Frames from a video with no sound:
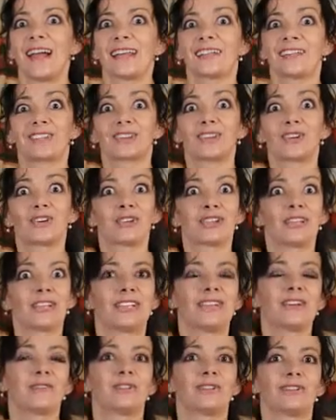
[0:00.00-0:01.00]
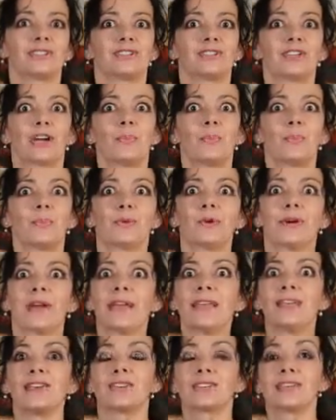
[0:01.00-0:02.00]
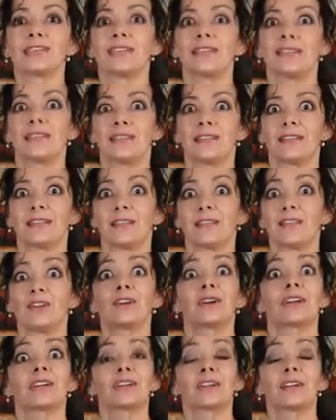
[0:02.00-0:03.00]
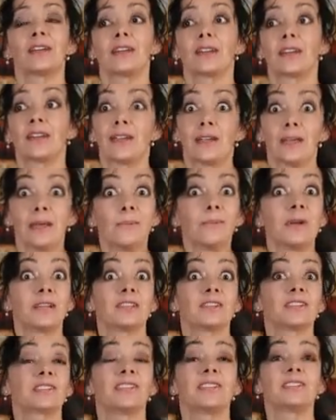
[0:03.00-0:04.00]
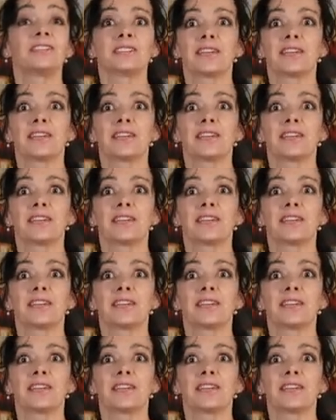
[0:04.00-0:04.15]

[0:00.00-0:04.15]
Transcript: a totally different jumper, and you see the look immediately